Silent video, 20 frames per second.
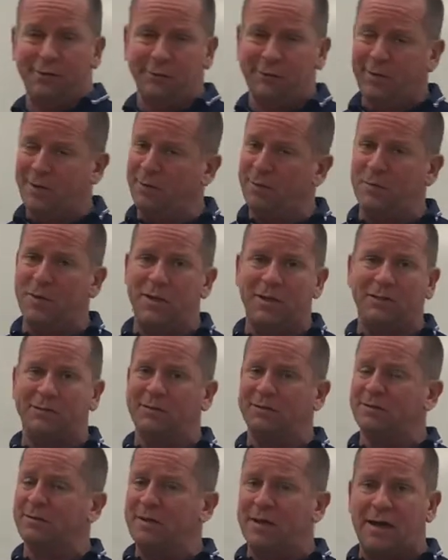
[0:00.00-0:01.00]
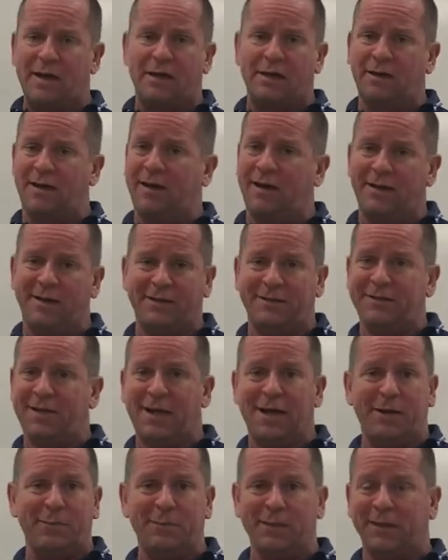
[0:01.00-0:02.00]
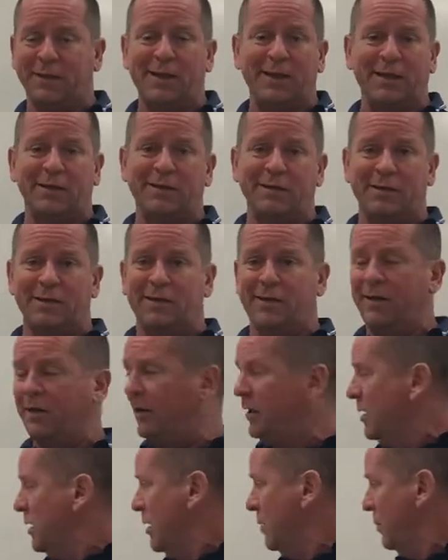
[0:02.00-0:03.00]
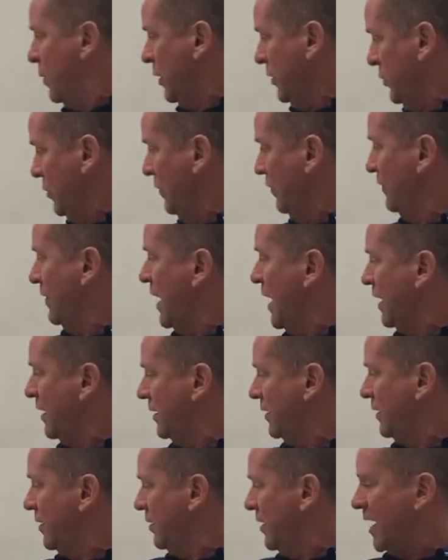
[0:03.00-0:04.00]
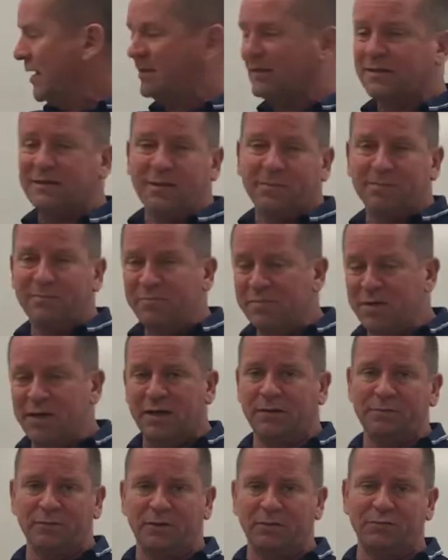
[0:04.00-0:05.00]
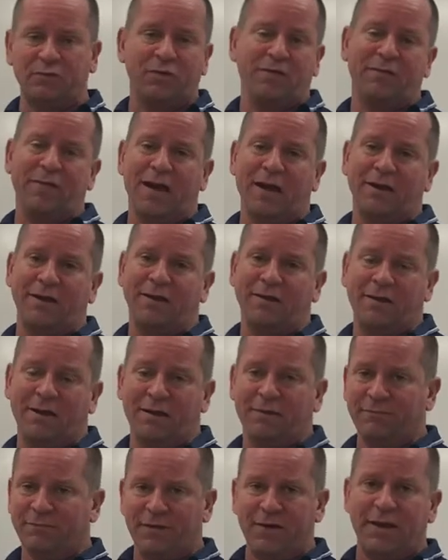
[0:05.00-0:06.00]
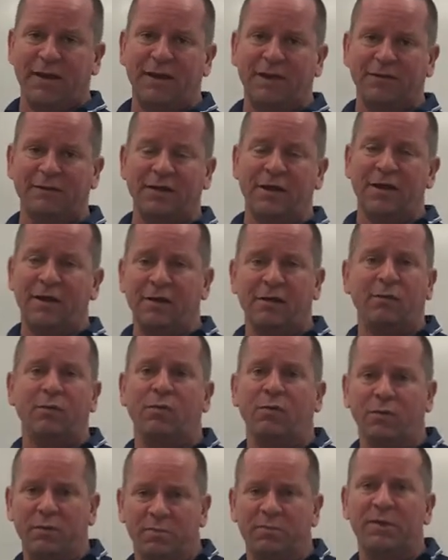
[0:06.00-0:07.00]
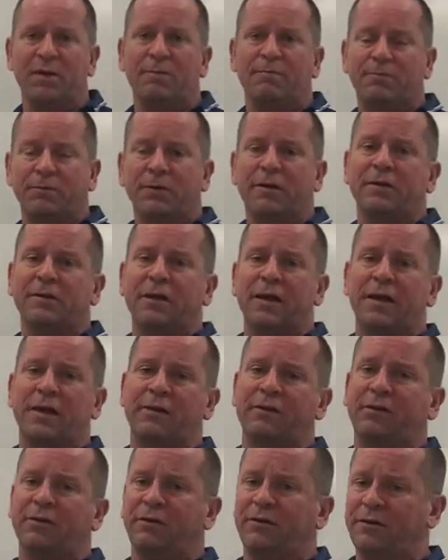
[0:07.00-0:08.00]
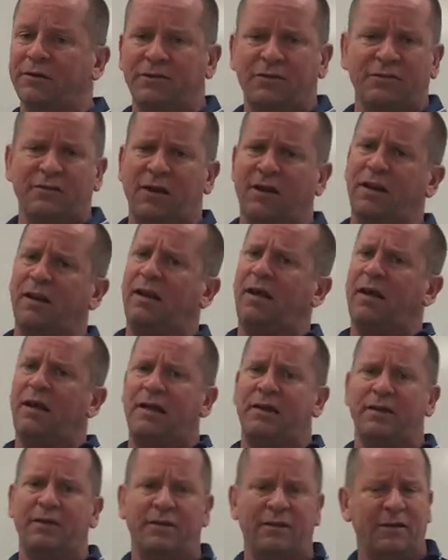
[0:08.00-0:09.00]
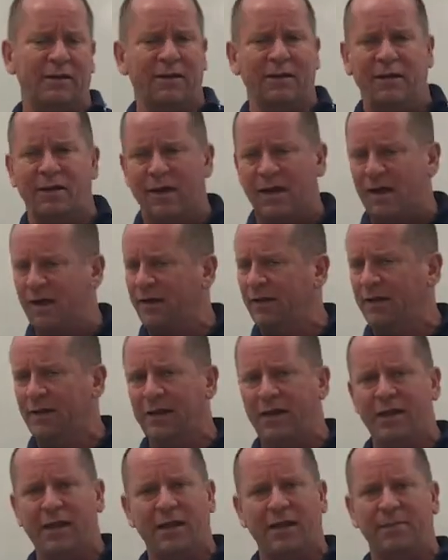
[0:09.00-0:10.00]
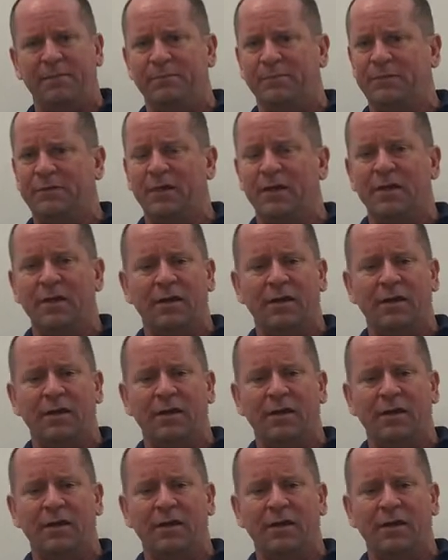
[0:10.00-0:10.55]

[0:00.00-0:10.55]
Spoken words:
10 minutes is not a lot of time to get it done, but you've got, that's the minimum you've got to invest in order to be pretty dang good. Because there's a lot of games.